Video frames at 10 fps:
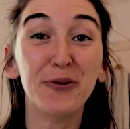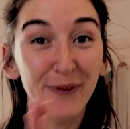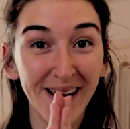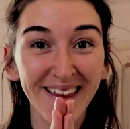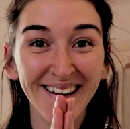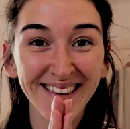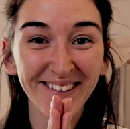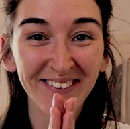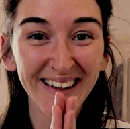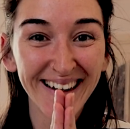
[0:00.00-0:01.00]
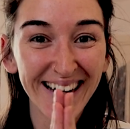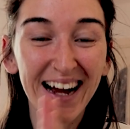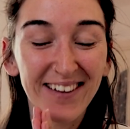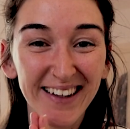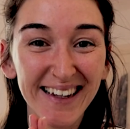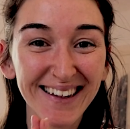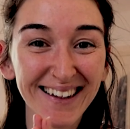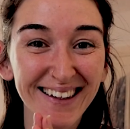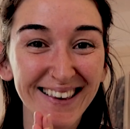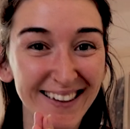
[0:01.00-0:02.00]
weather that we are having
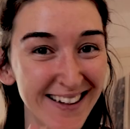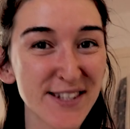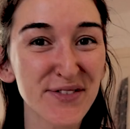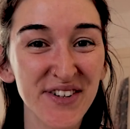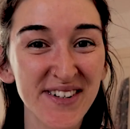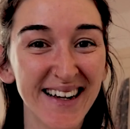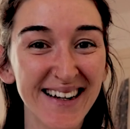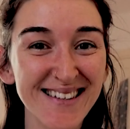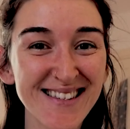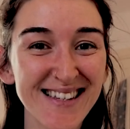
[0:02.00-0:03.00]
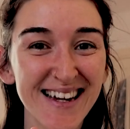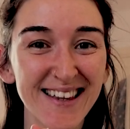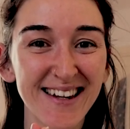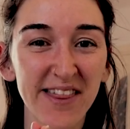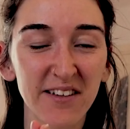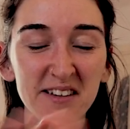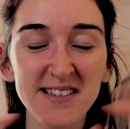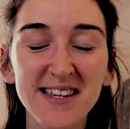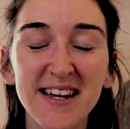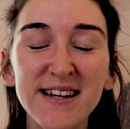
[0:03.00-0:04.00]
the last few days in the
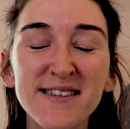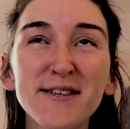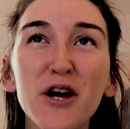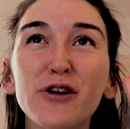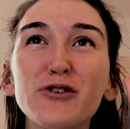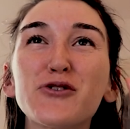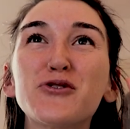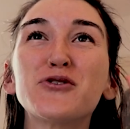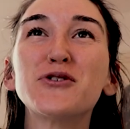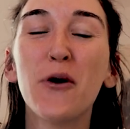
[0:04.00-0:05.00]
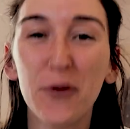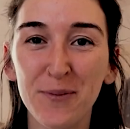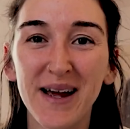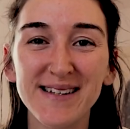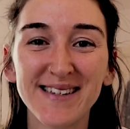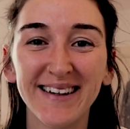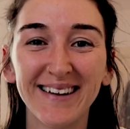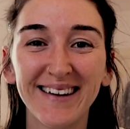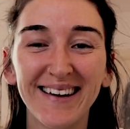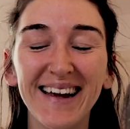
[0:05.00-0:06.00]
Netherlands is so
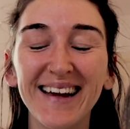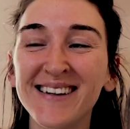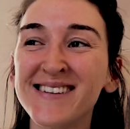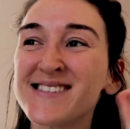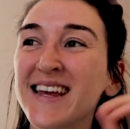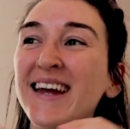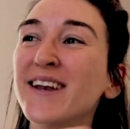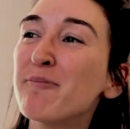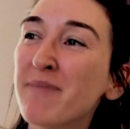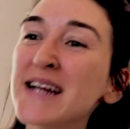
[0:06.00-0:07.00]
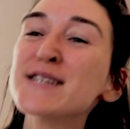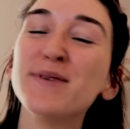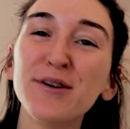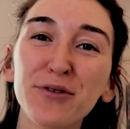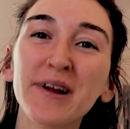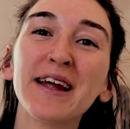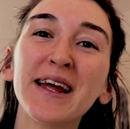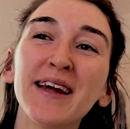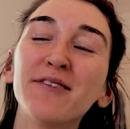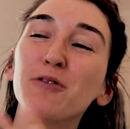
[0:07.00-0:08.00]
amazing. It makes me
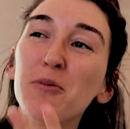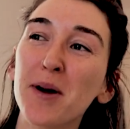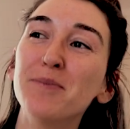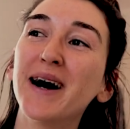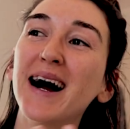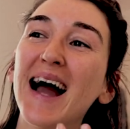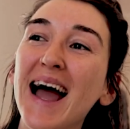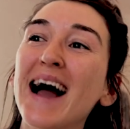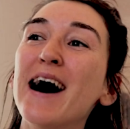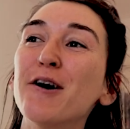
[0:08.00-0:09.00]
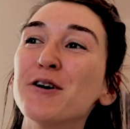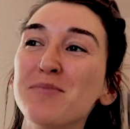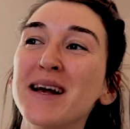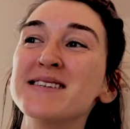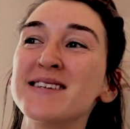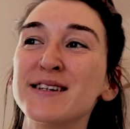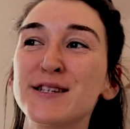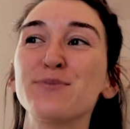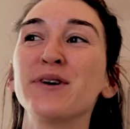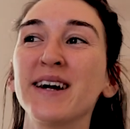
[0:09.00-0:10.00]
really remember how amazing
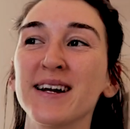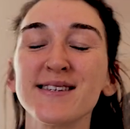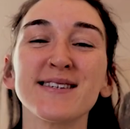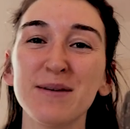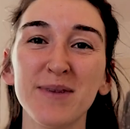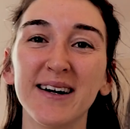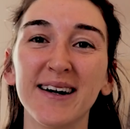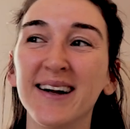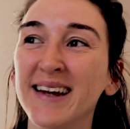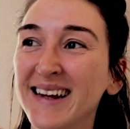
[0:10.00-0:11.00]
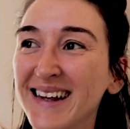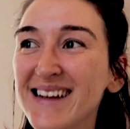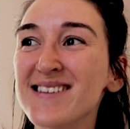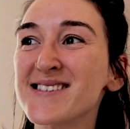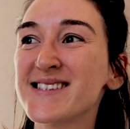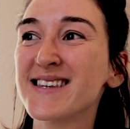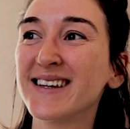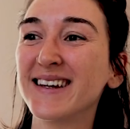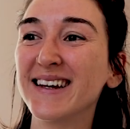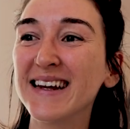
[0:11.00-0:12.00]
spring and summer is
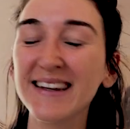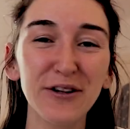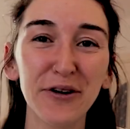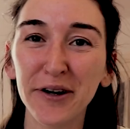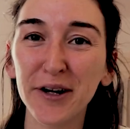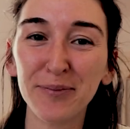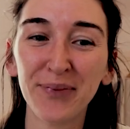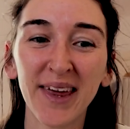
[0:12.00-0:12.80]
in Europe.